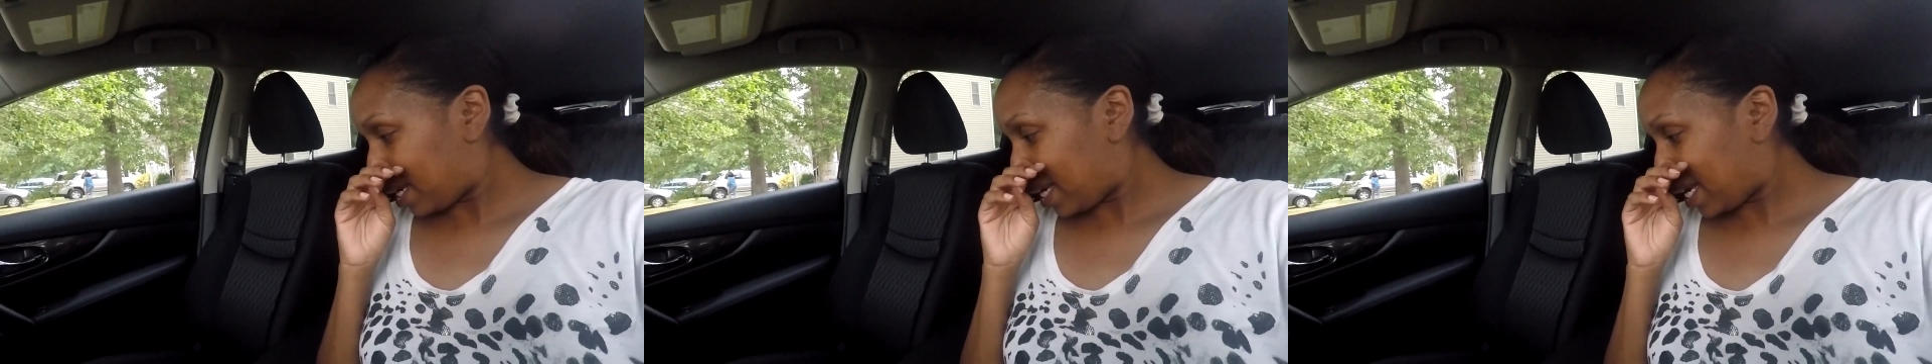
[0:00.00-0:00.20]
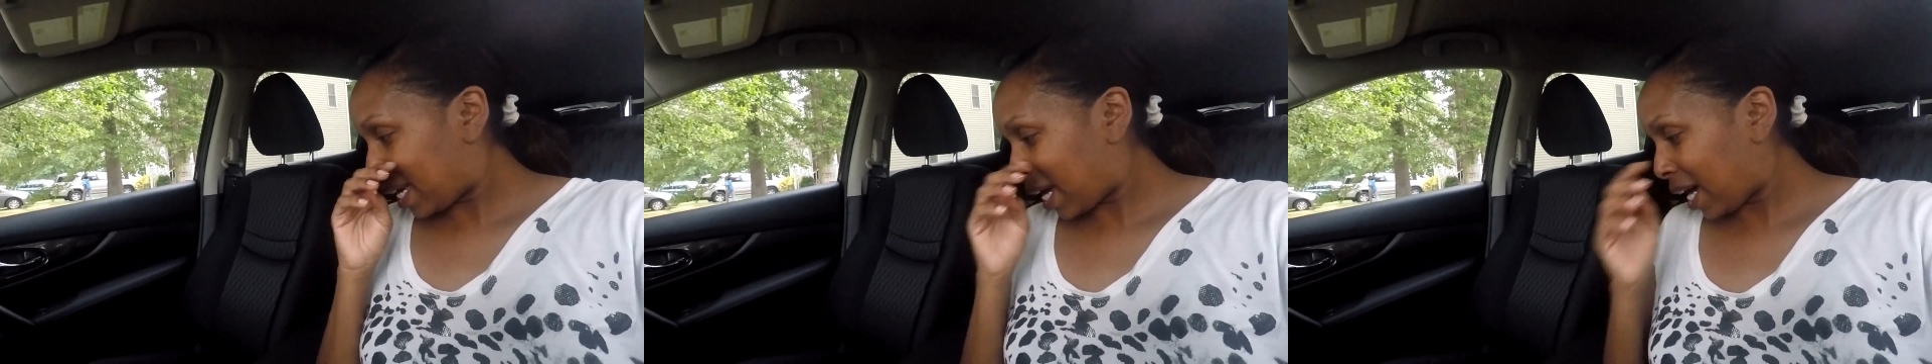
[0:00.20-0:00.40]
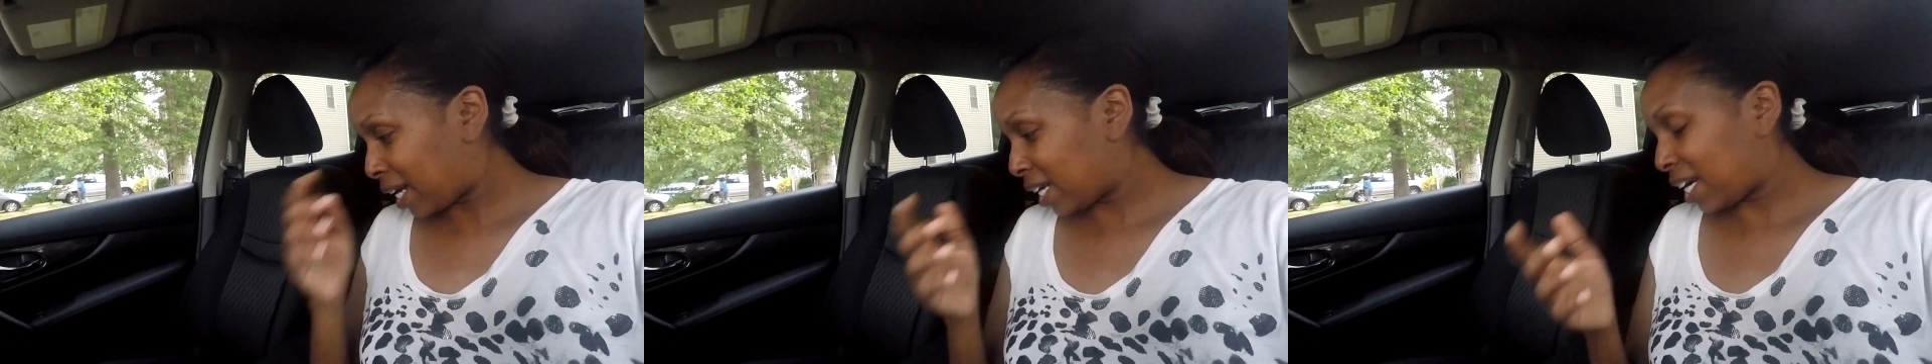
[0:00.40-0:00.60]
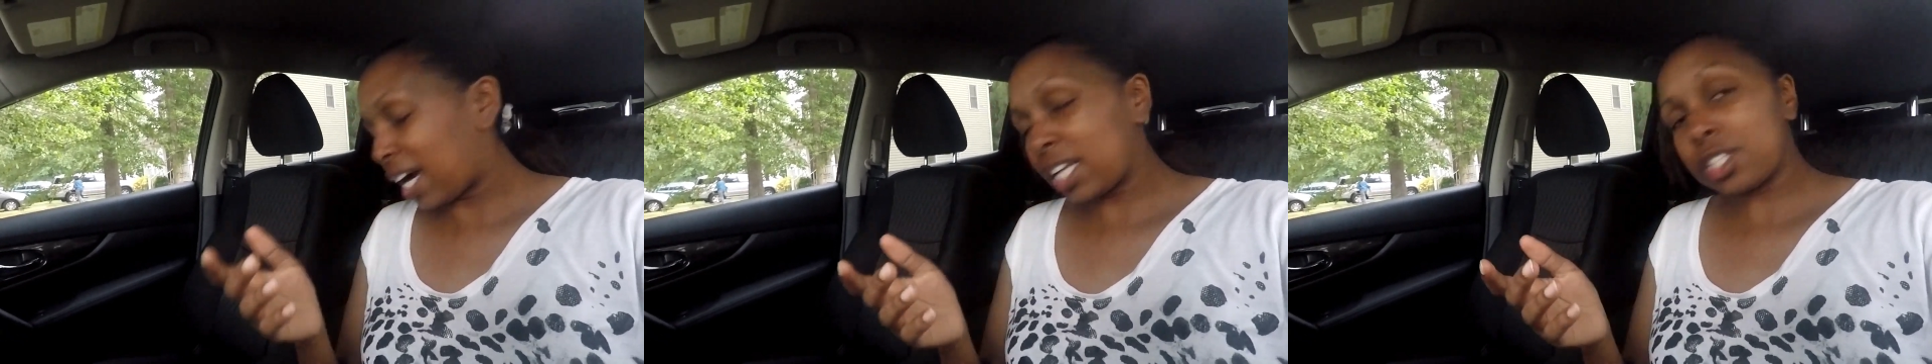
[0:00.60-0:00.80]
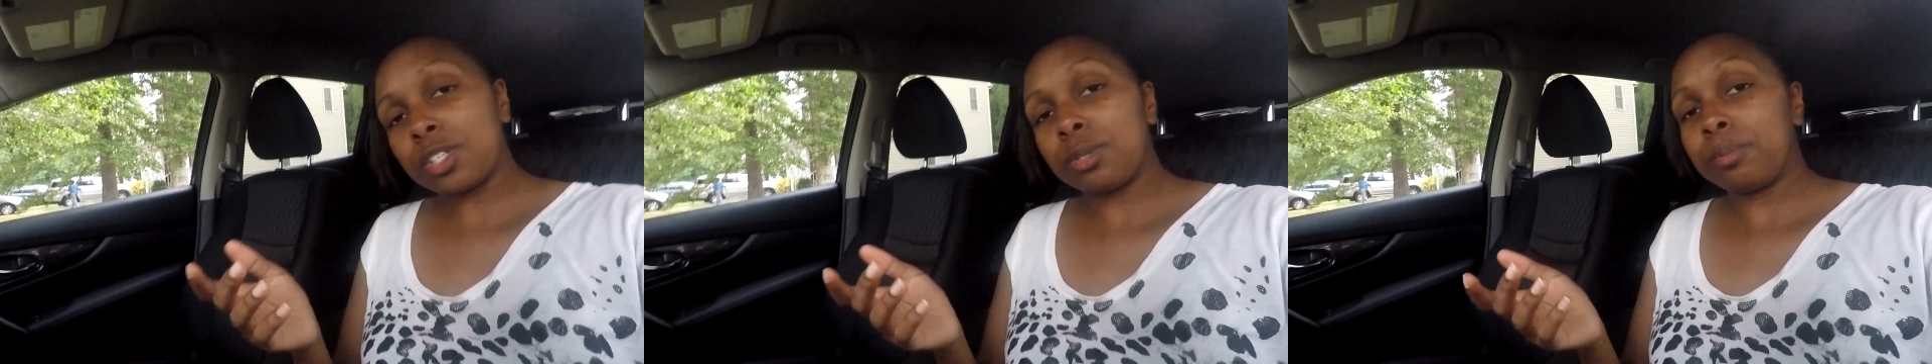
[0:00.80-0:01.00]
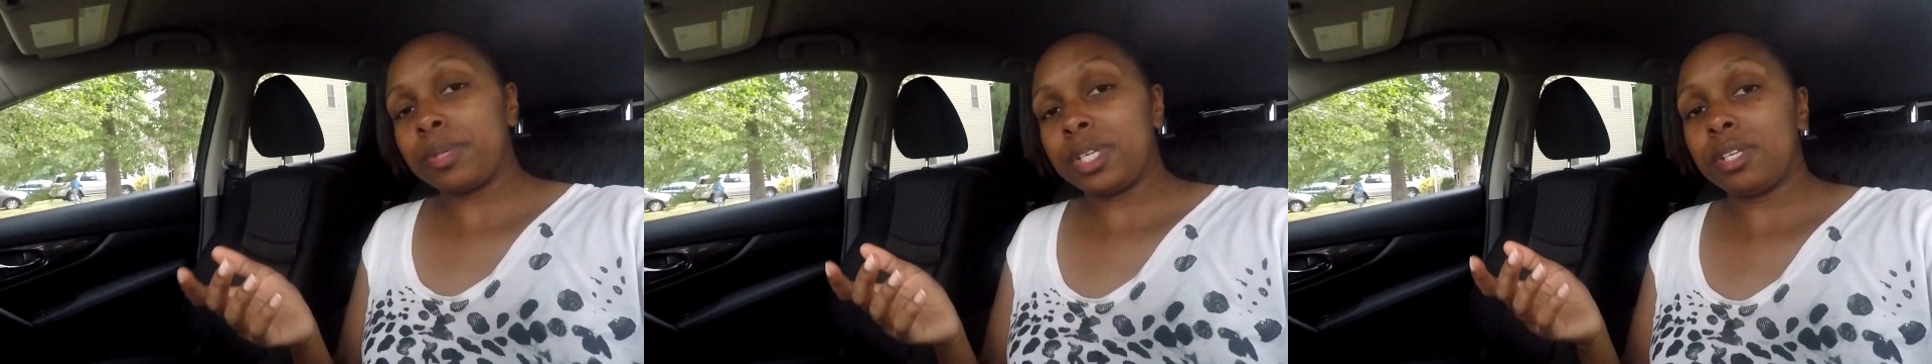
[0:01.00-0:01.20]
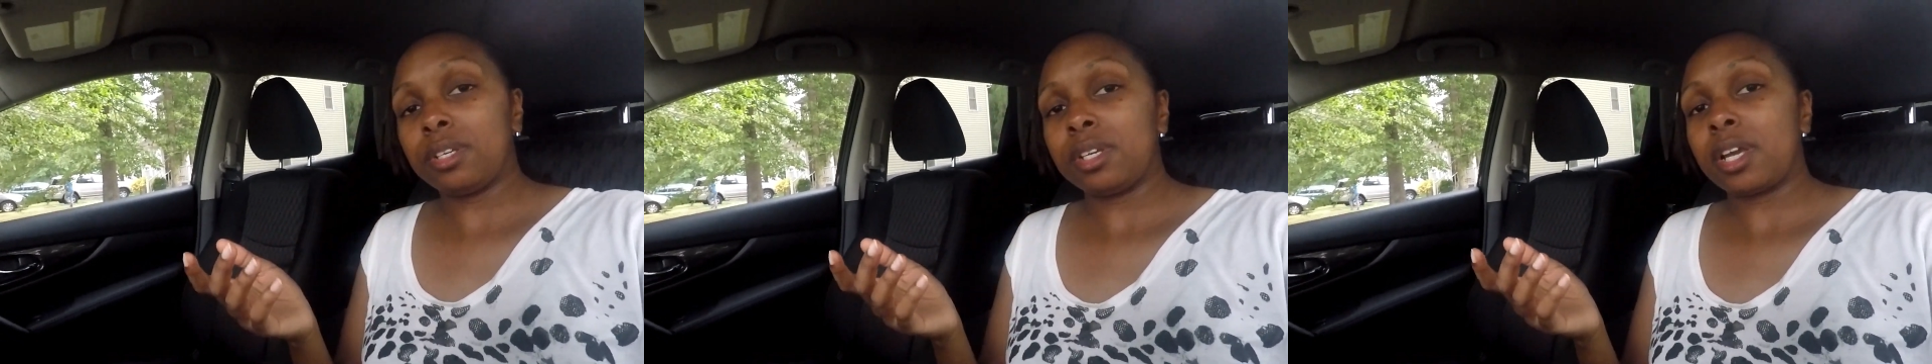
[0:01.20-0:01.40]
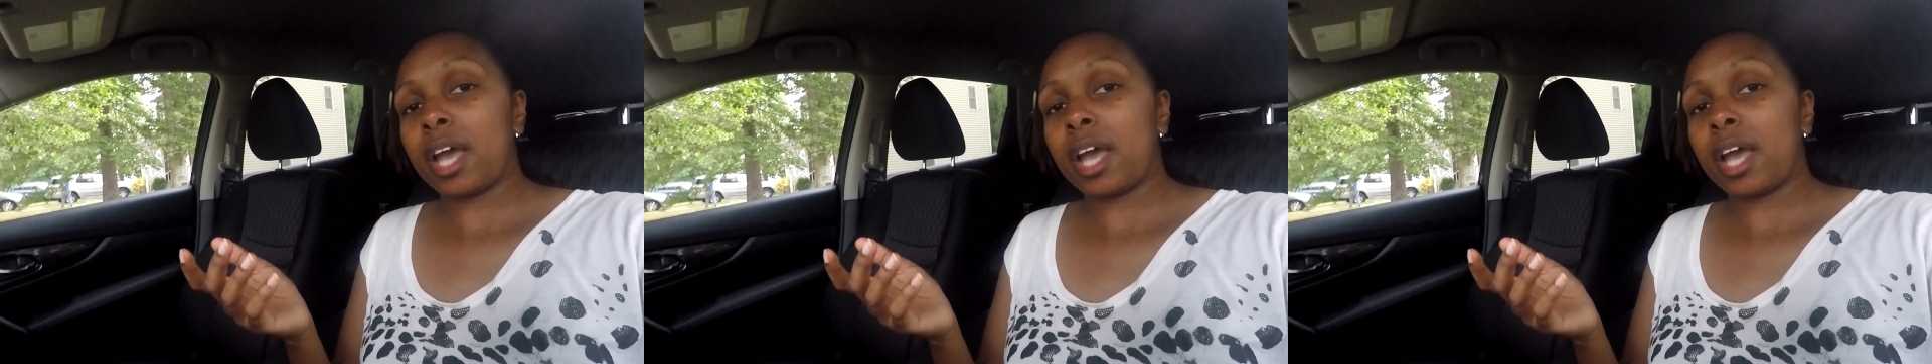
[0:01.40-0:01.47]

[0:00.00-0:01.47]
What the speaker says: it kind of got to me